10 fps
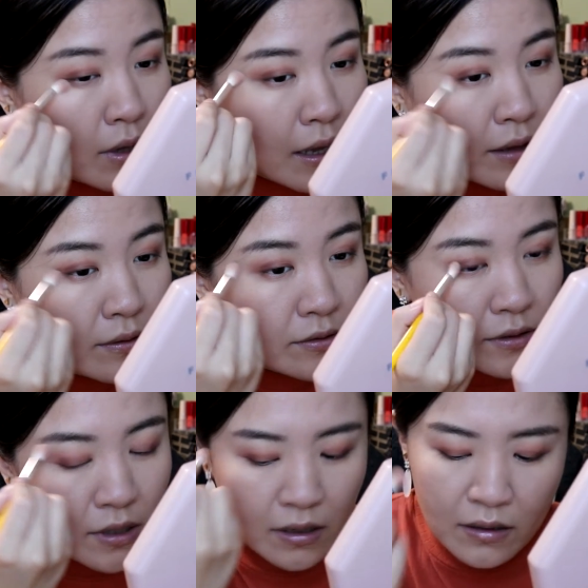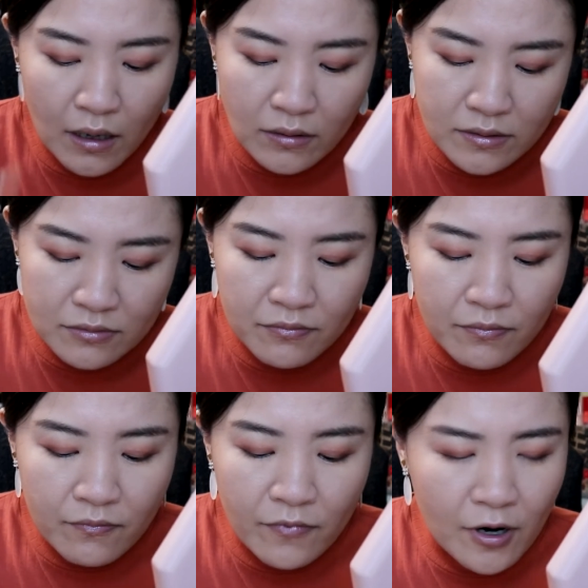And they are not
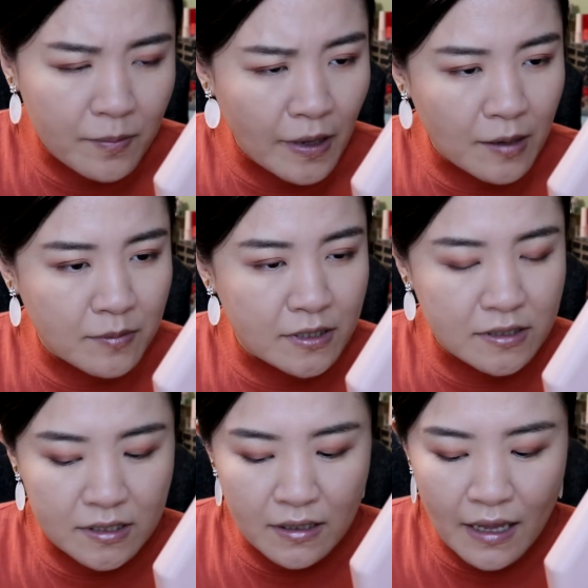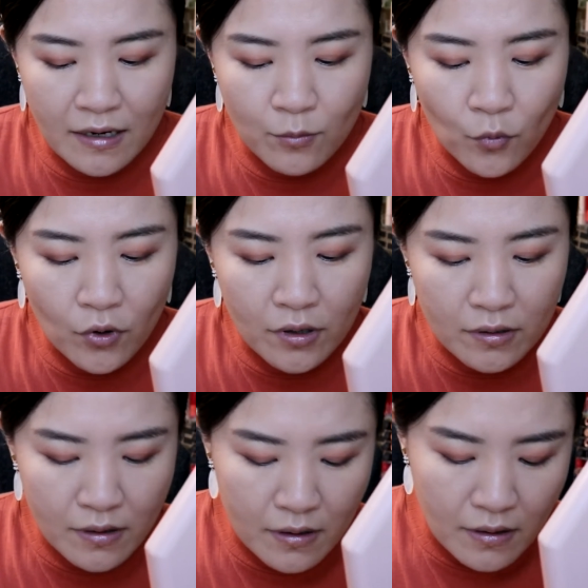very pigmented anymore.
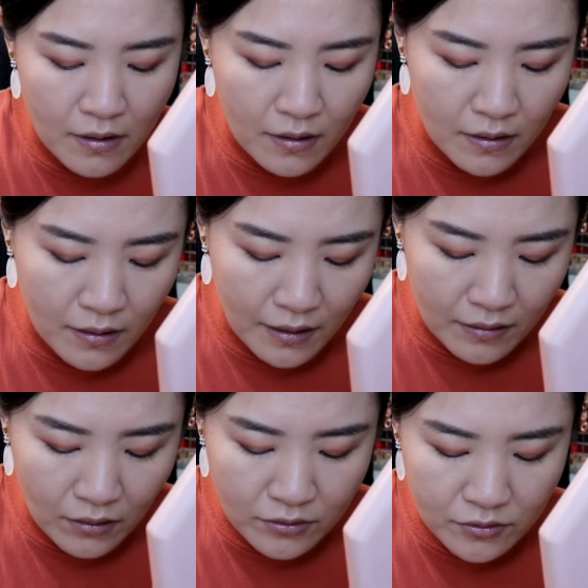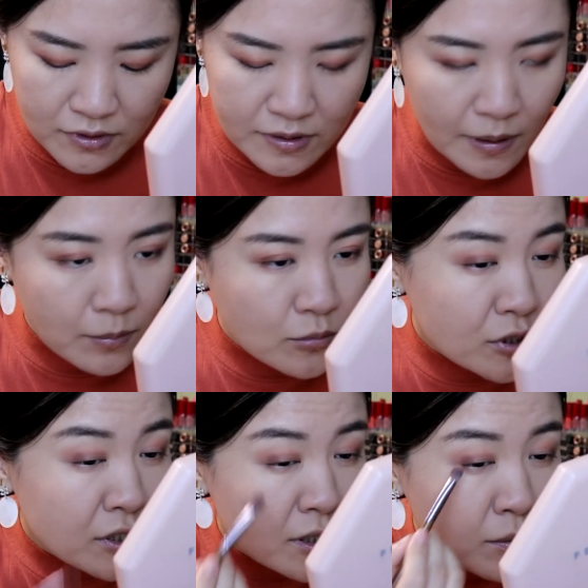And also some
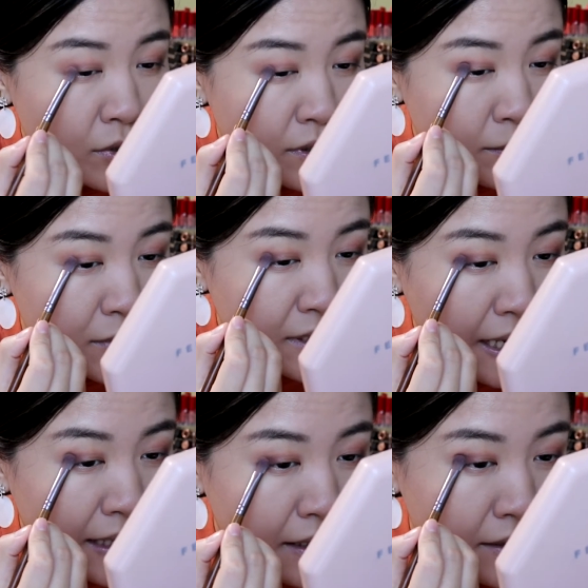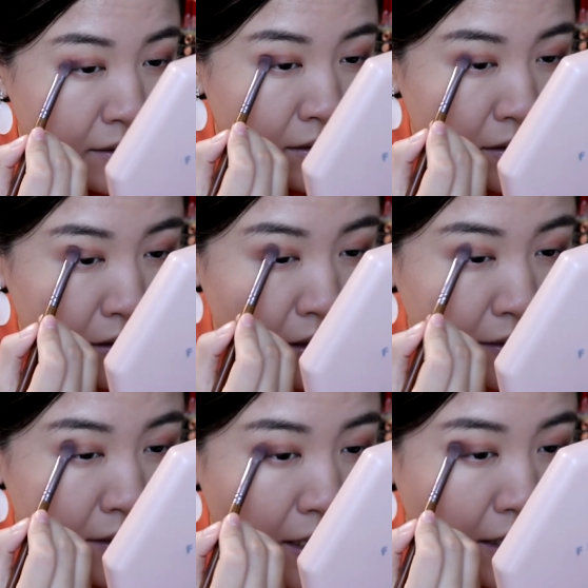shimmers, metallics
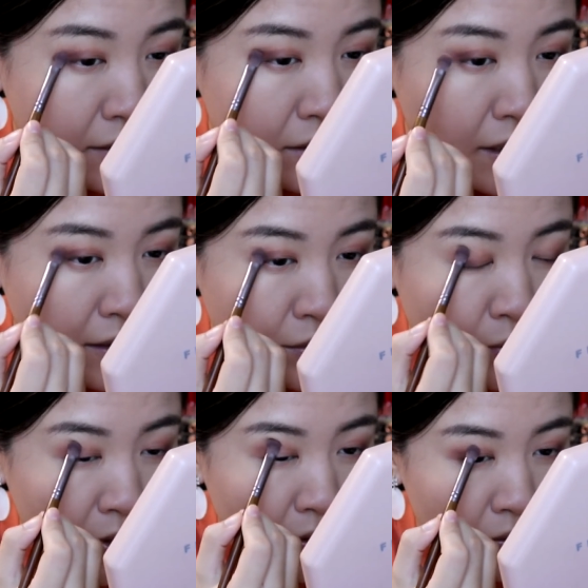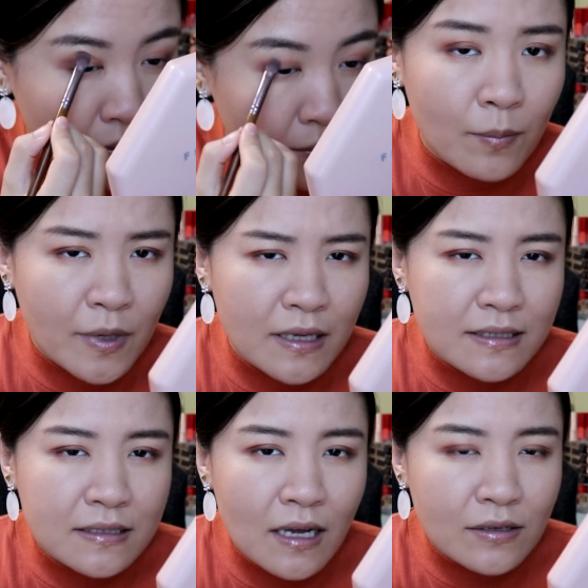does that as well. But
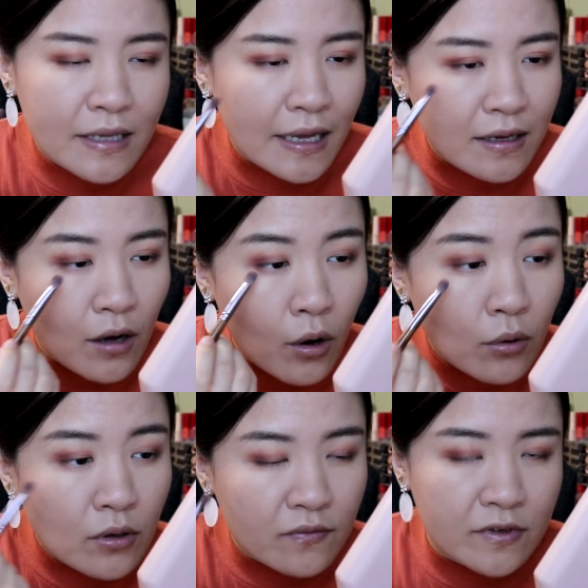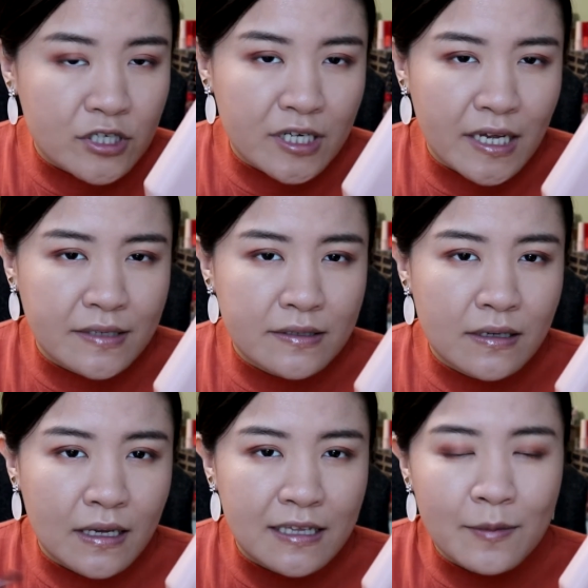it's not like all of the shades
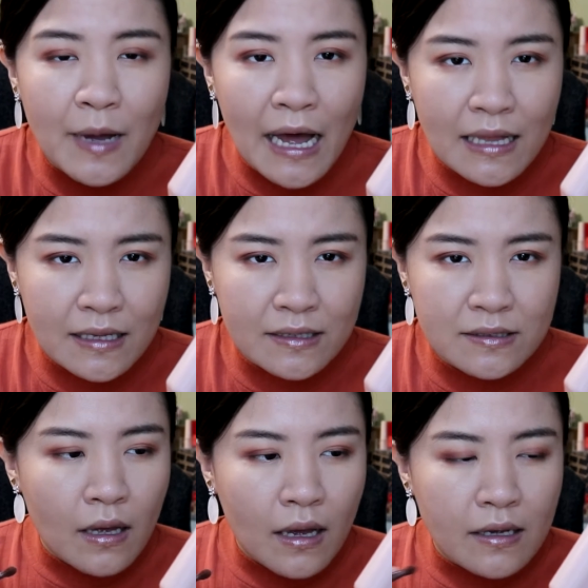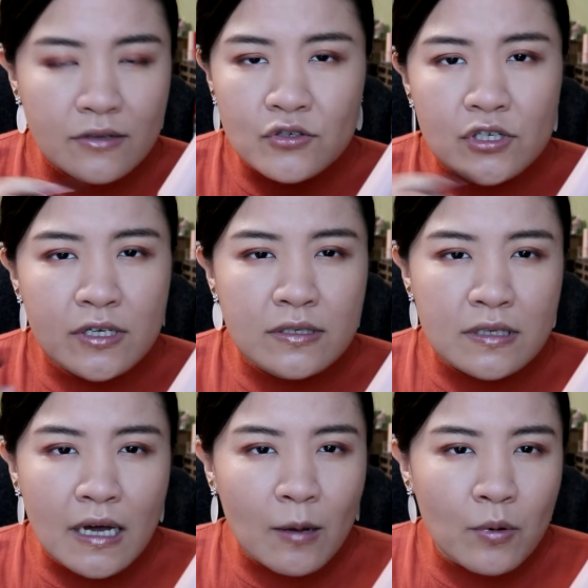in the palette. It's just
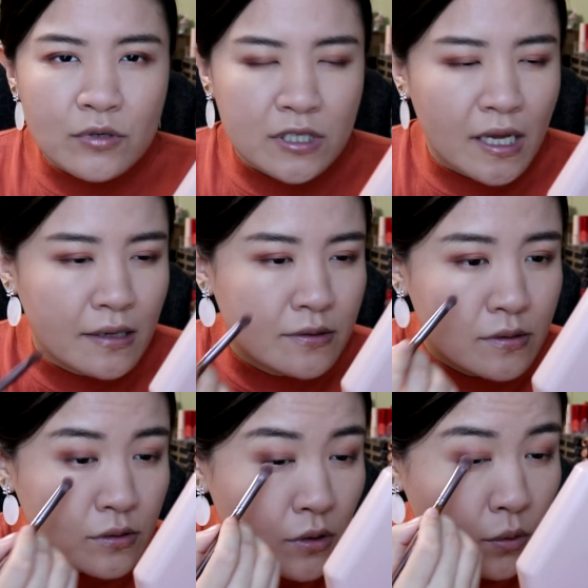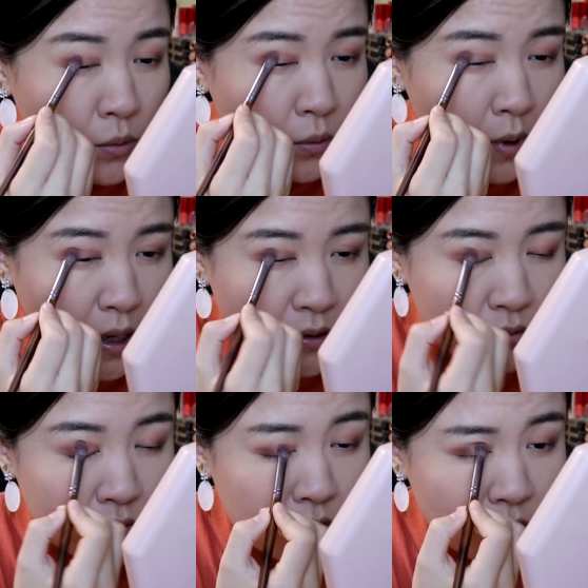a couple shades, so I
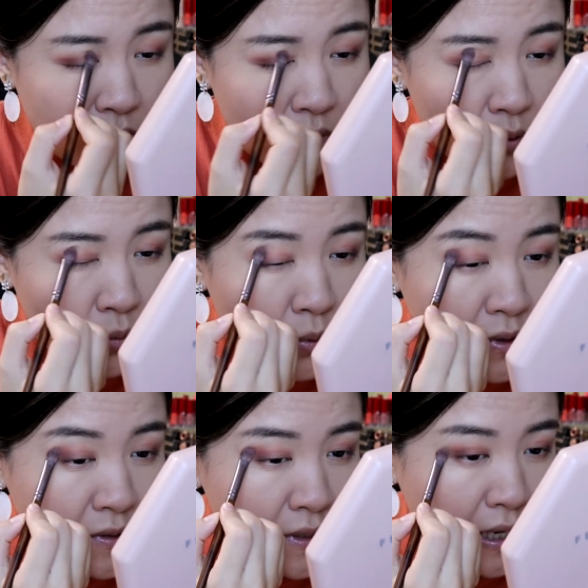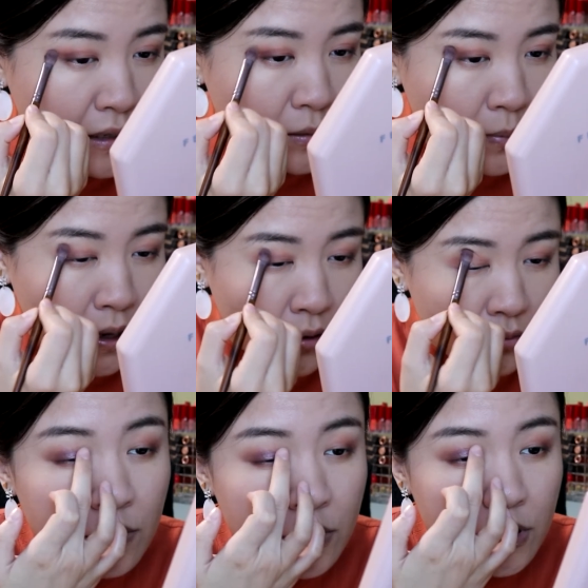don't know what's that about.
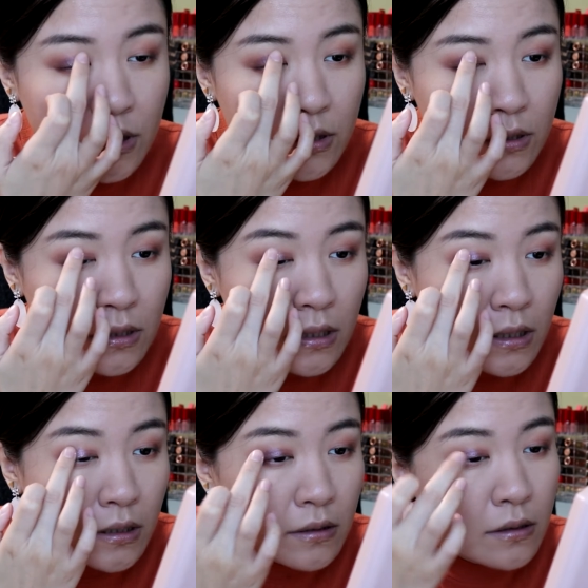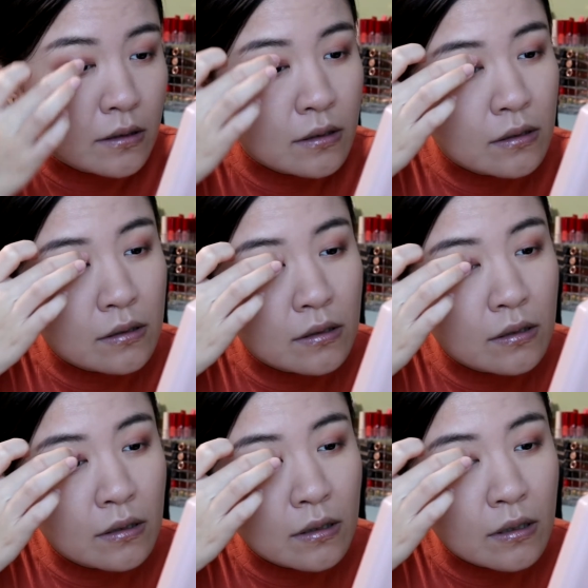I'm just gonna
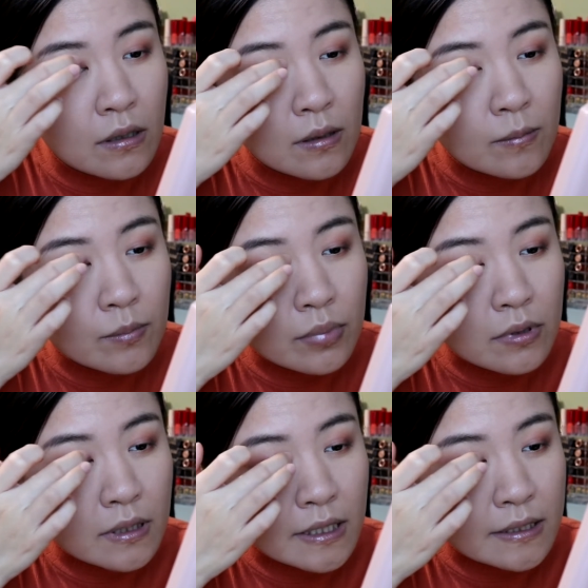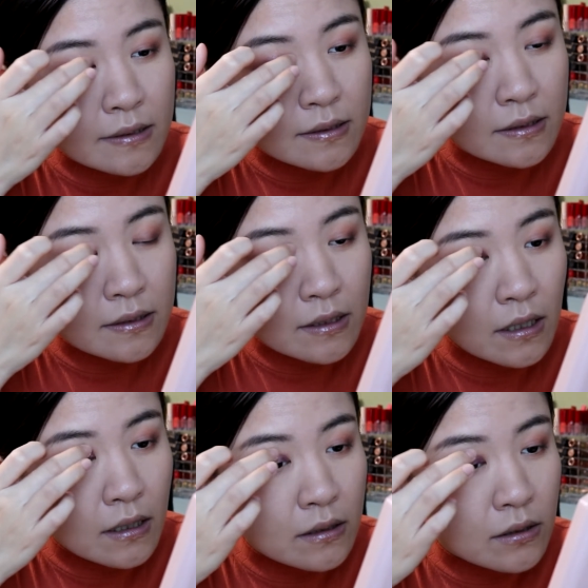place this
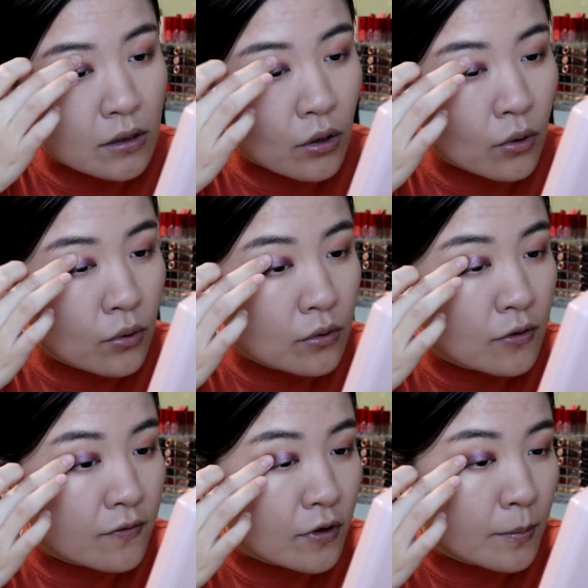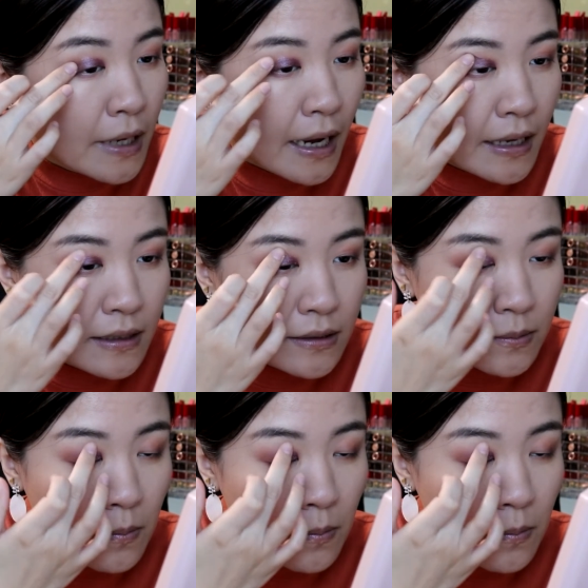color all over my eyelid.